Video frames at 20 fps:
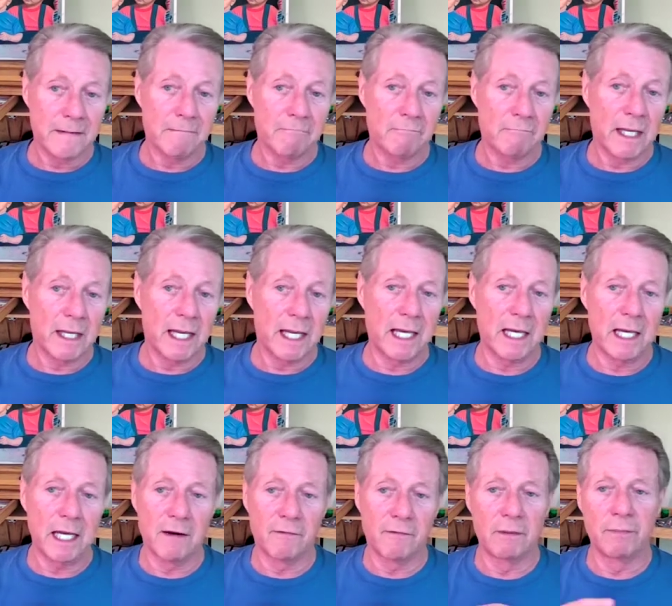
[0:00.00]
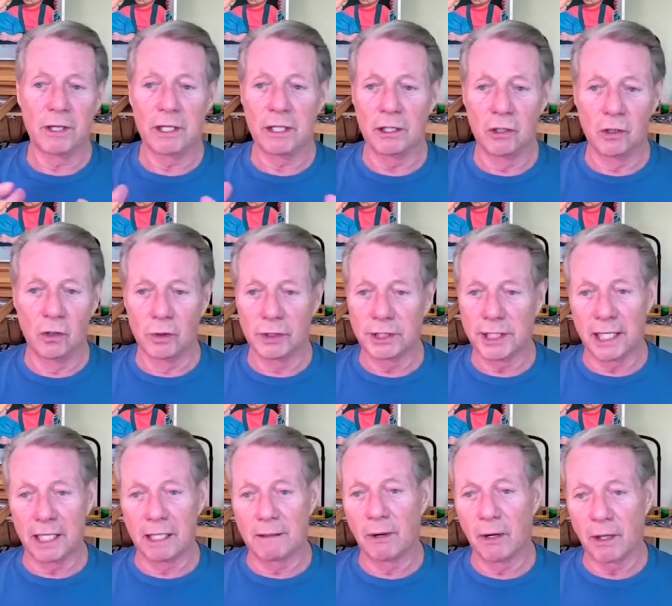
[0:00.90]
everybody who was
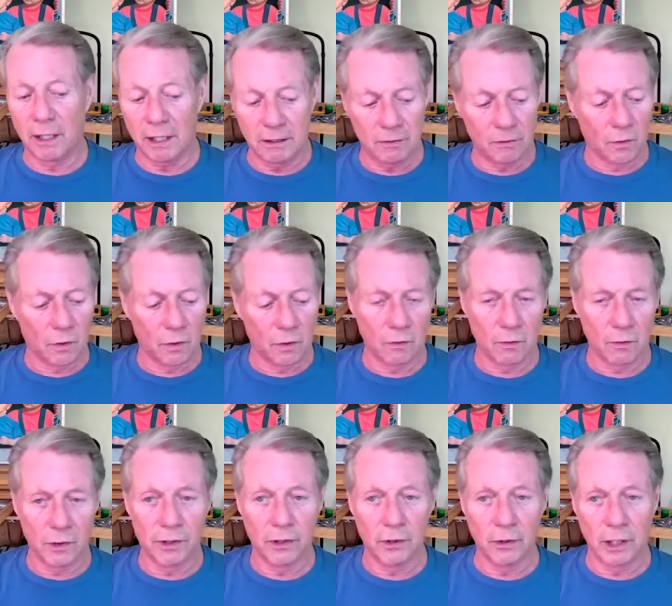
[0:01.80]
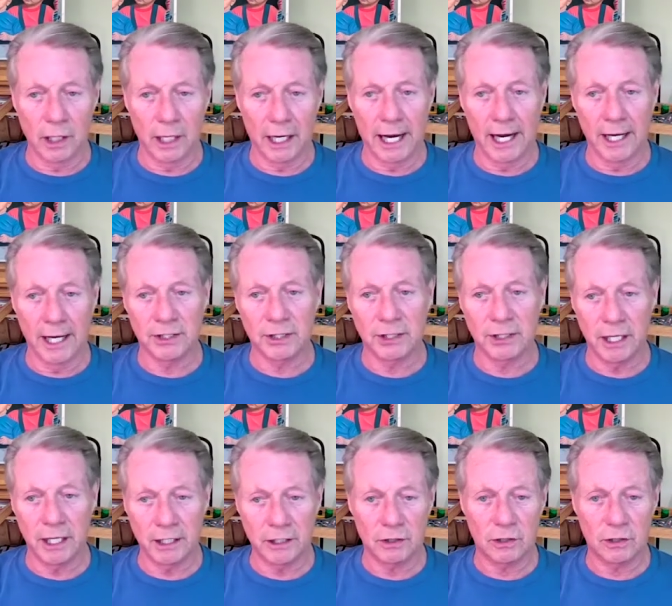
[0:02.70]
anybody were doing
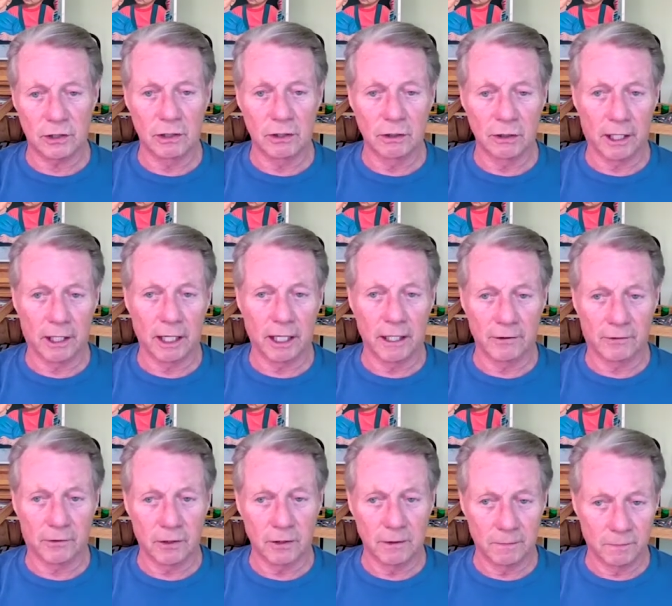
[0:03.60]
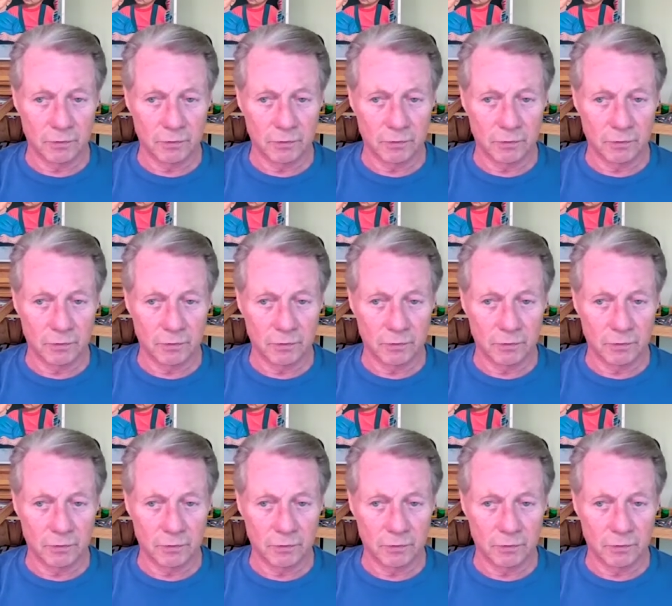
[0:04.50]
assays looking at the